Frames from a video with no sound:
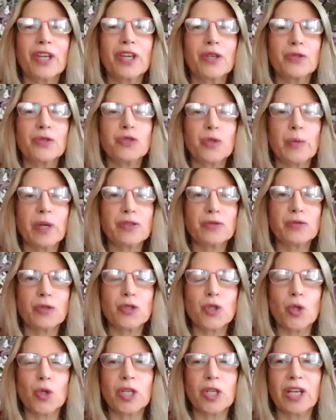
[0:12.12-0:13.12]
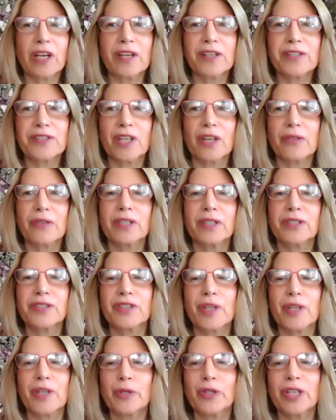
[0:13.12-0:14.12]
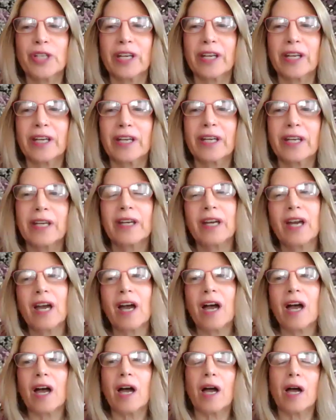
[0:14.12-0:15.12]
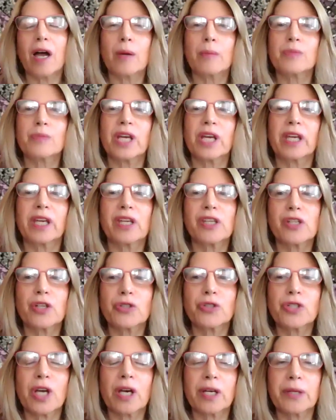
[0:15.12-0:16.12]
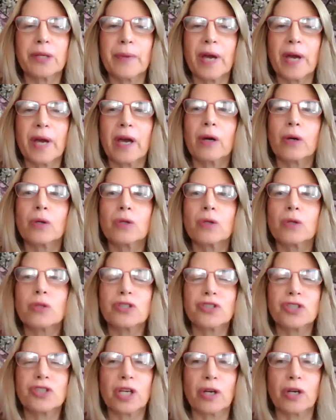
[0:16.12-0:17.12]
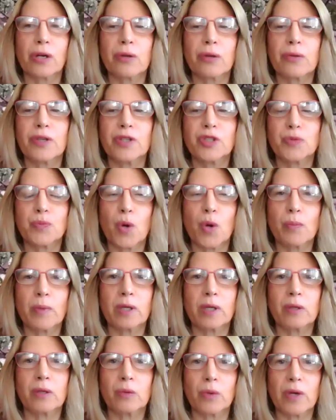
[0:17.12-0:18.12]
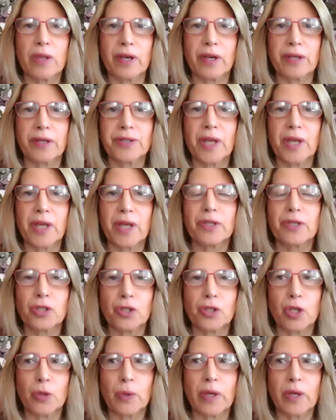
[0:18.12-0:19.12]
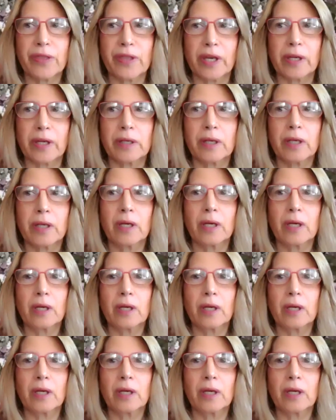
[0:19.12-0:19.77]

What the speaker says: Thank you so much for joining us on this summer day, taking your time out to share this moment with us at the Journey Within.